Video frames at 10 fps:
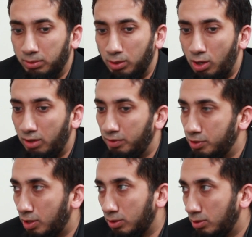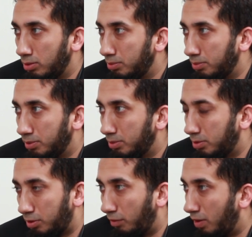law of the jungle,
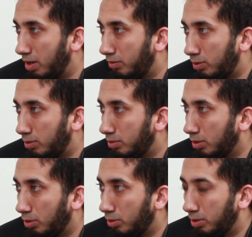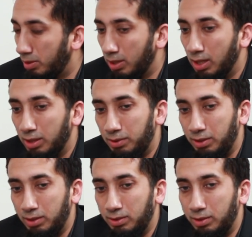survival, you know,
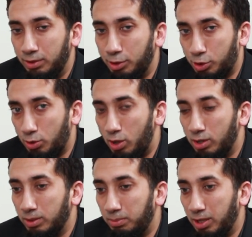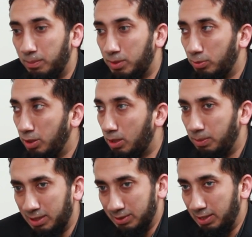the strong beat up the weak
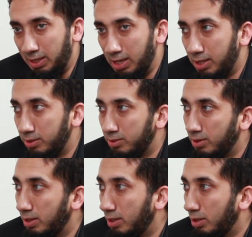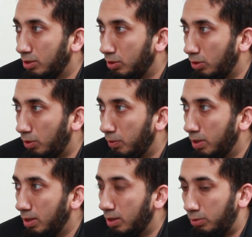because they can, you
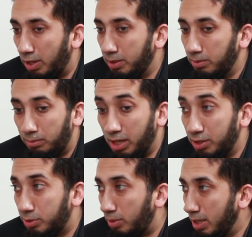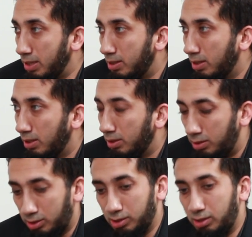know, right, might is right.
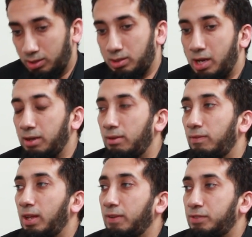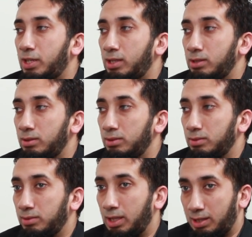This is the kind of lifestyle
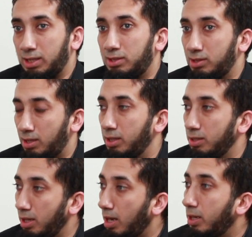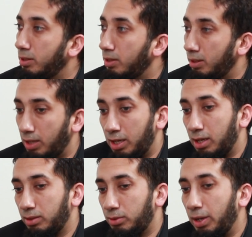that society had. And they had
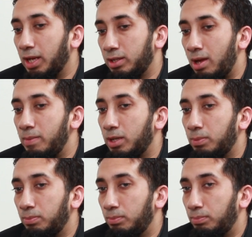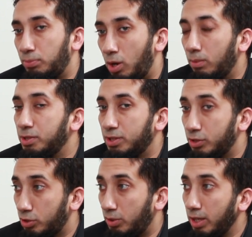a great economic promise
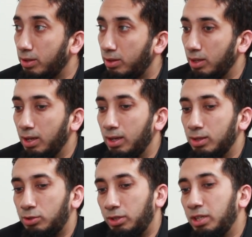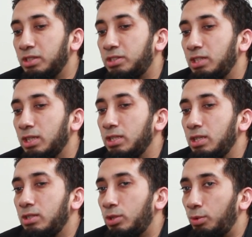and strength, so they didn't see a
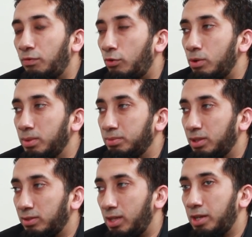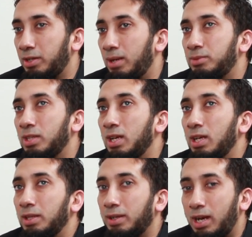need to reform themselves. A lot of times,
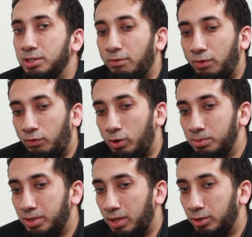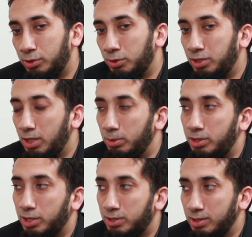the kinds of reforms that are associated with
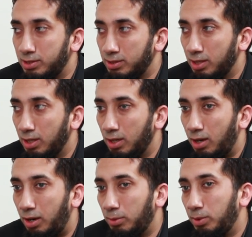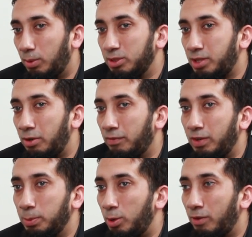justice are the ones that aren't
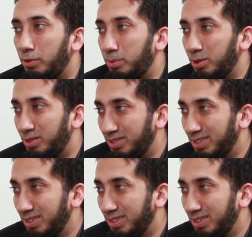very profitable.